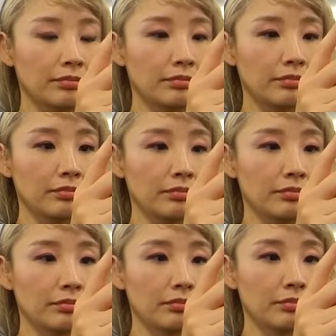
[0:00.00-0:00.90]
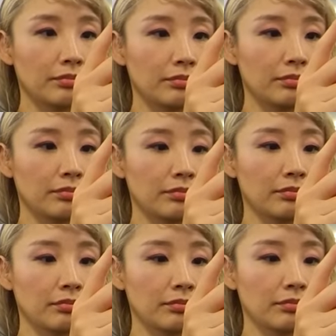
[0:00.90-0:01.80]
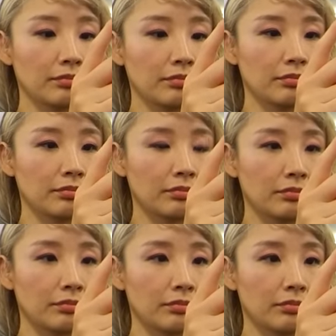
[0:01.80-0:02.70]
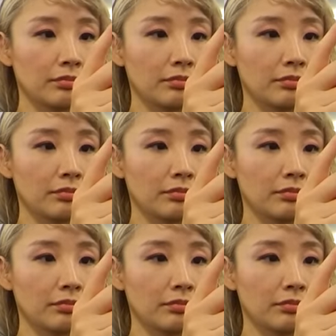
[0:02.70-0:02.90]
No words are spoken by the person on screen.